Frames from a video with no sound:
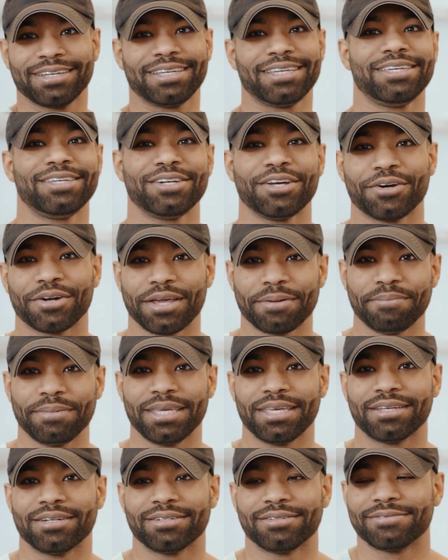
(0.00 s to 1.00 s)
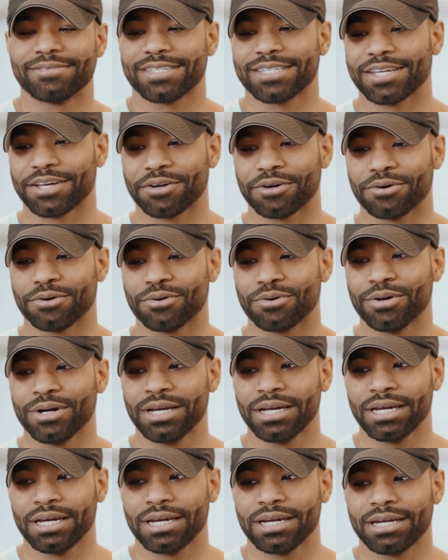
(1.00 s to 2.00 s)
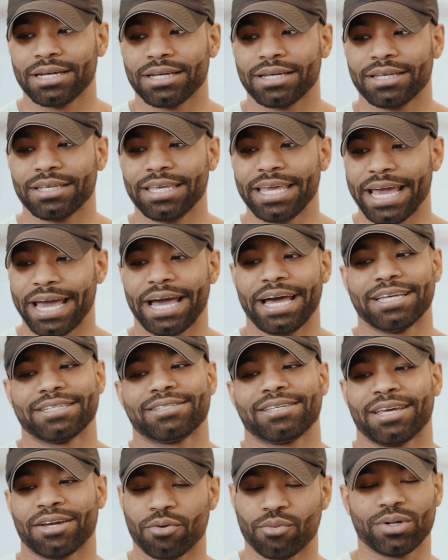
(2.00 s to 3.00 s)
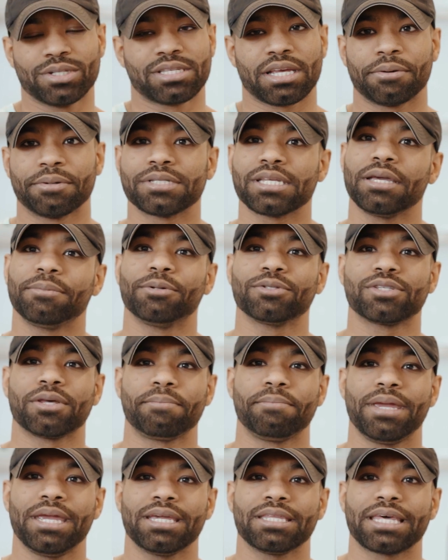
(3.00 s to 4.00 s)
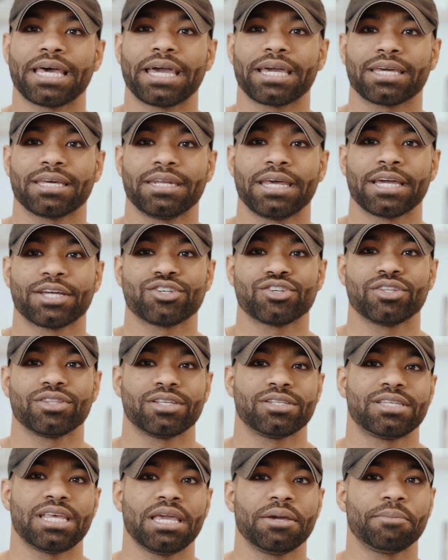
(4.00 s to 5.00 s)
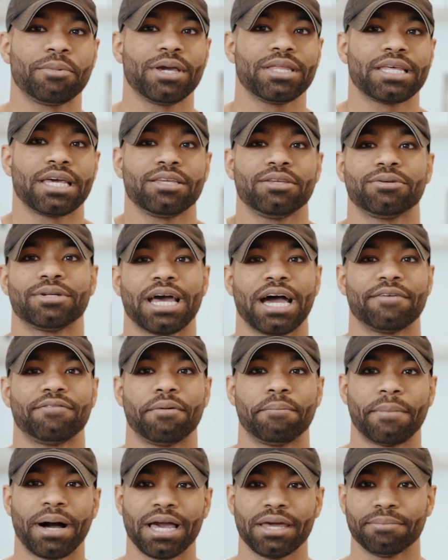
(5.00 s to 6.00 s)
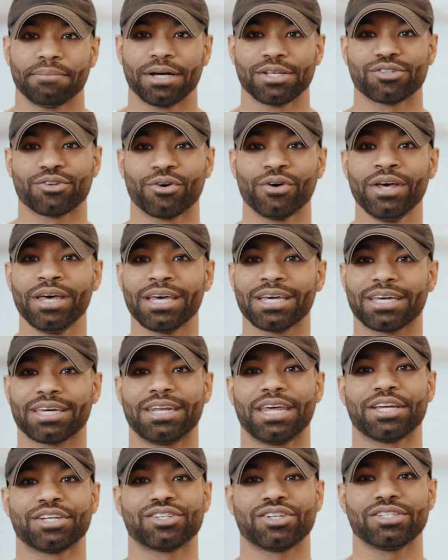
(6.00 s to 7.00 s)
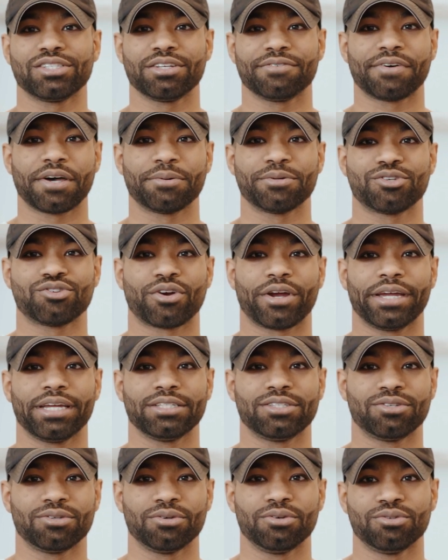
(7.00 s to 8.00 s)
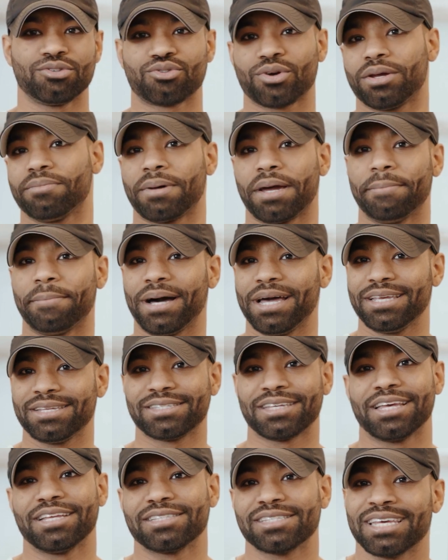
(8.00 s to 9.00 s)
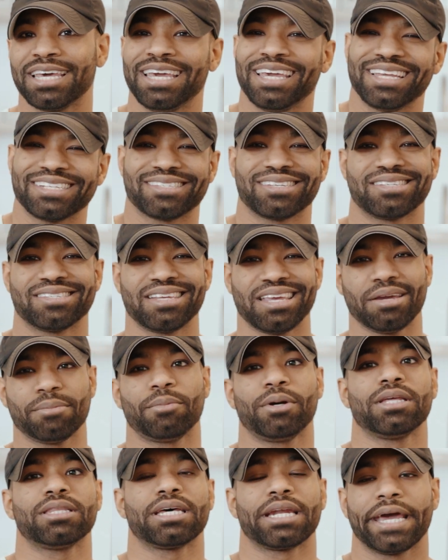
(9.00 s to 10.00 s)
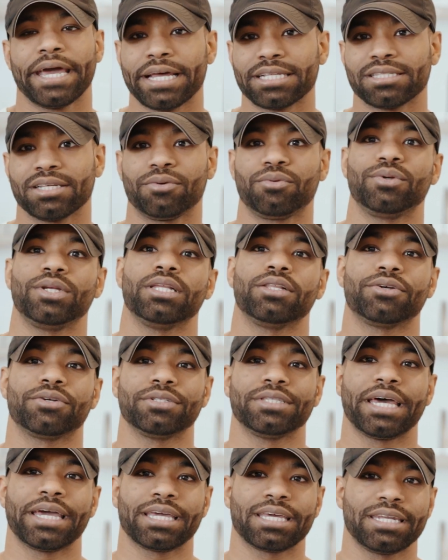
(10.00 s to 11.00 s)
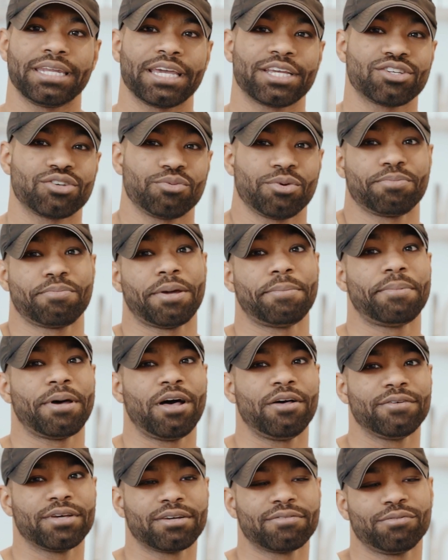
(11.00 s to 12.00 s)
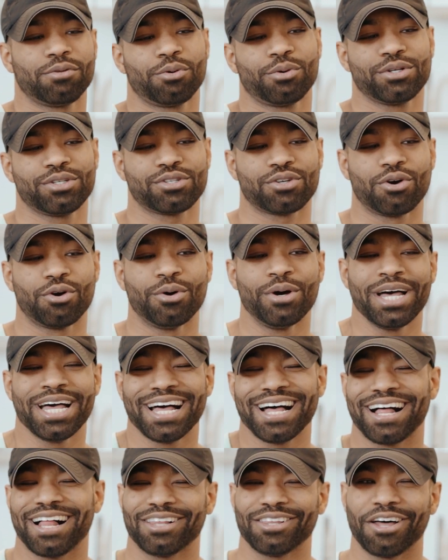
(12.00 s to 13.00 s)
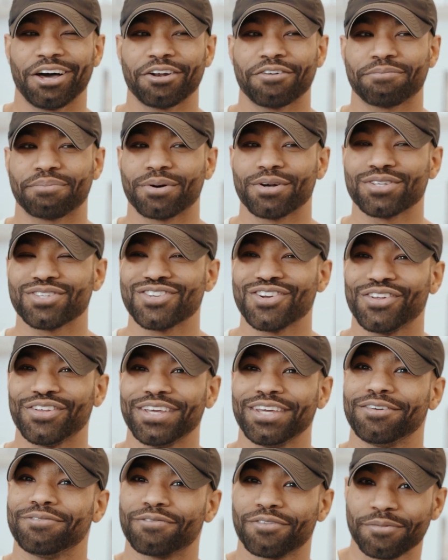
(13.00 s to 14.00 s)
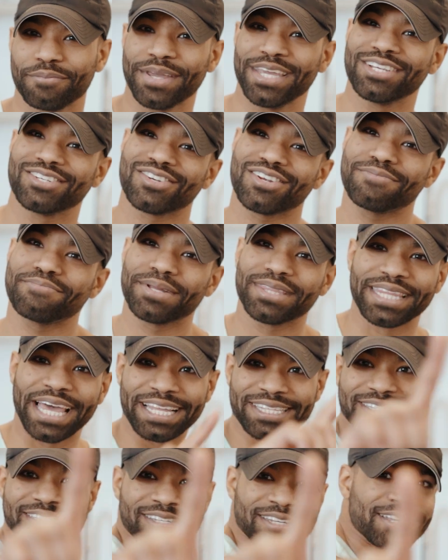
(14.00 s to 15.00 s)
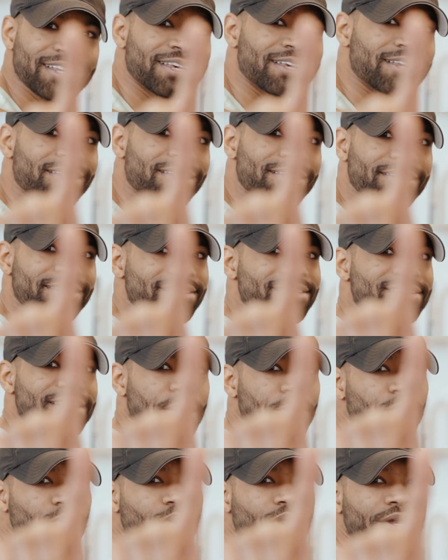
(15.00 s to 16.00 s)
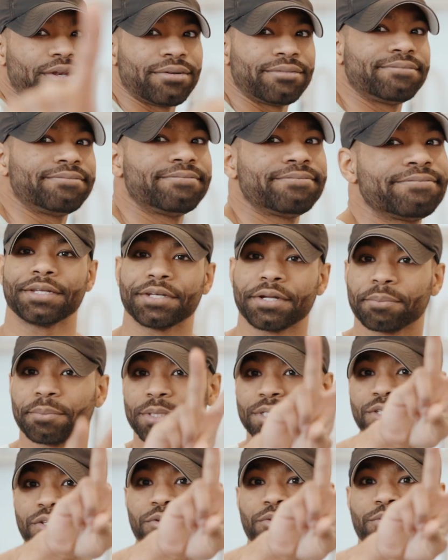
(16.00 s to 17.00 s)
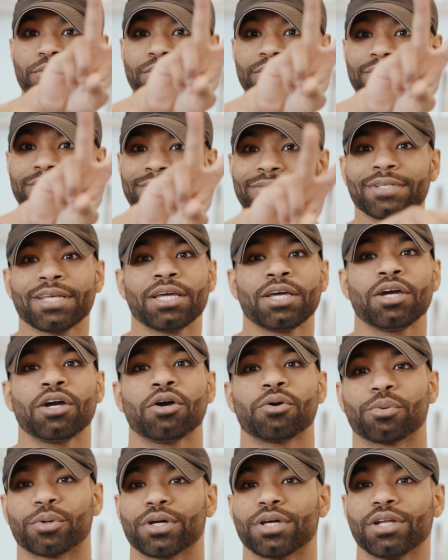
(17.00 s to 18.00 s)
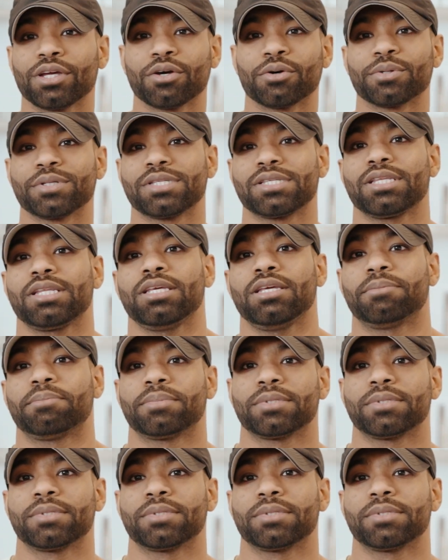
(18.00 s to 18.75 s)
You know what I mean? So yeah, it's like once I was able to make that connection, the same way that you'd have a mind-muscle connections if I was trying to train my biceps, it's the same way that I had to relearn that connection with my pelvic floor. So a lot of personal information, but that's step 1. Number 2, we're gonna go with sleep.